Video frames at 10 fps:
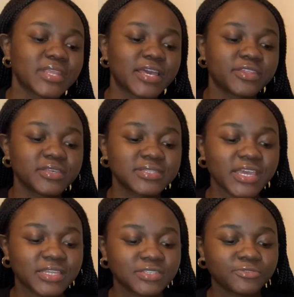These
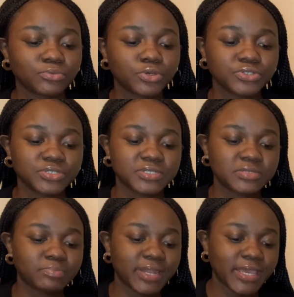negative emotions
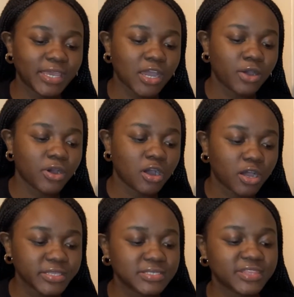plague our
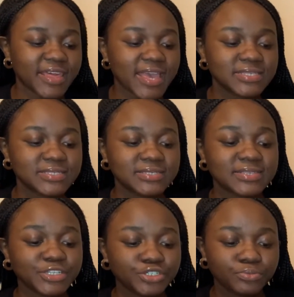hearts. Thus,
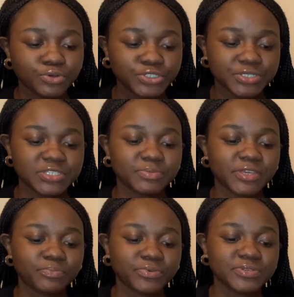such emotions
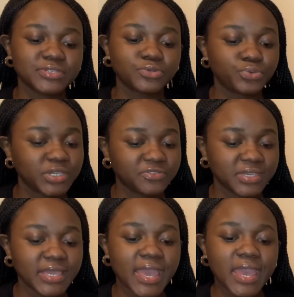make a person
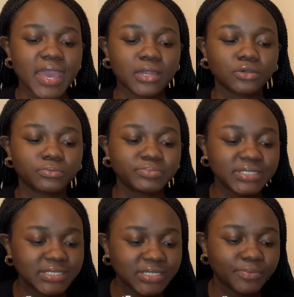weary and
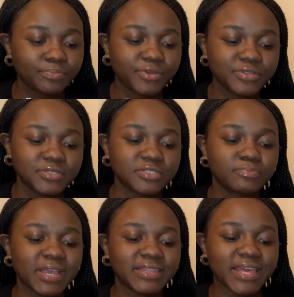completely burdened
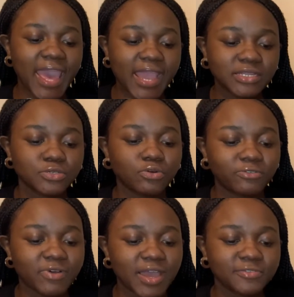by the act
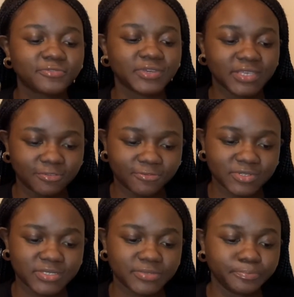of unforgiveness.